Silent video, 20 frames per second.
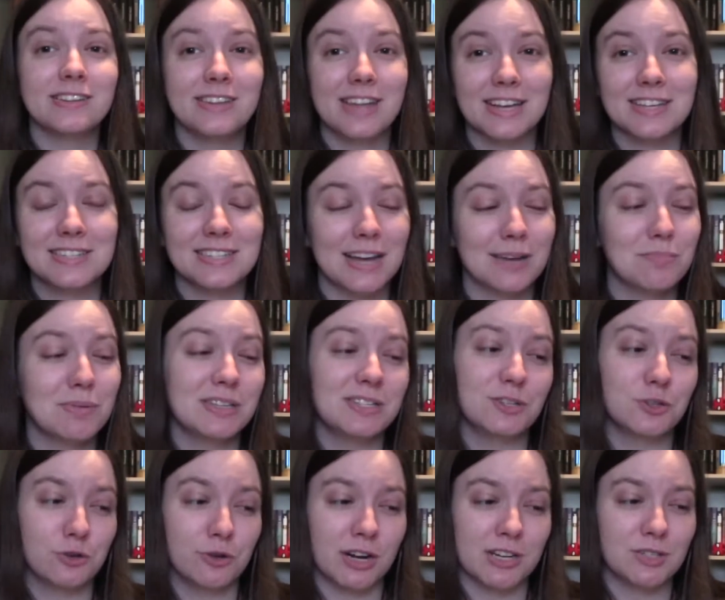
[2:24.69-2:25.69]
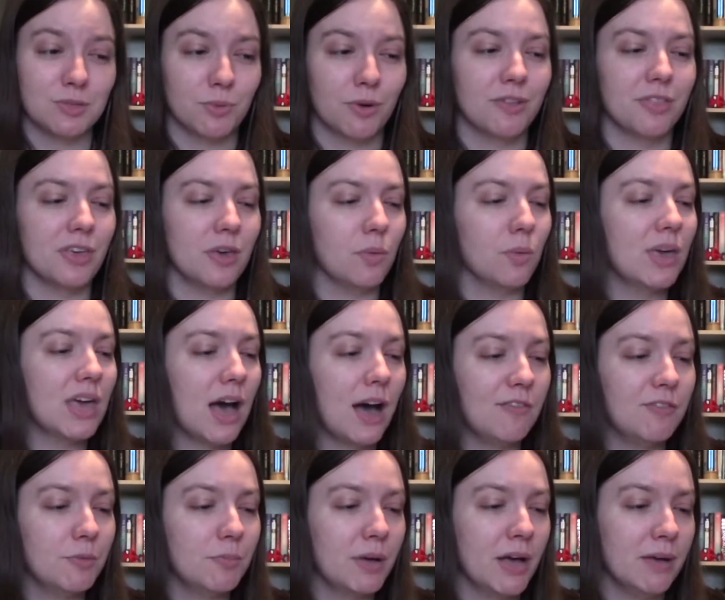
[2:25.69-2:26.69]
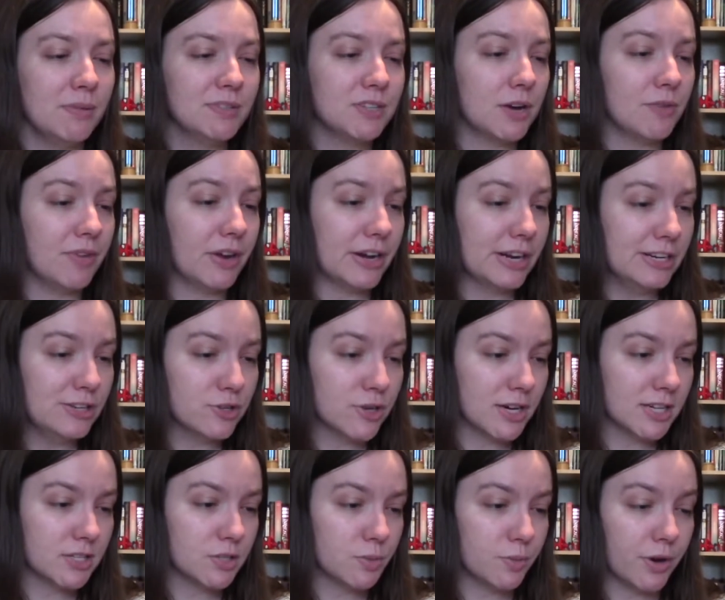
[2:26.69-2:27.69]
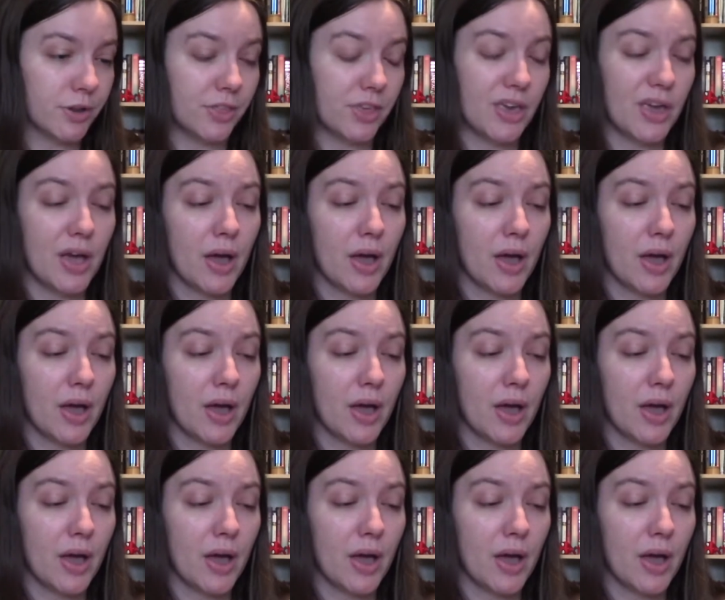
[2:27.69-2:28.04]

Next up is Trustworthy. We Hufflepuffs are very trustworthy.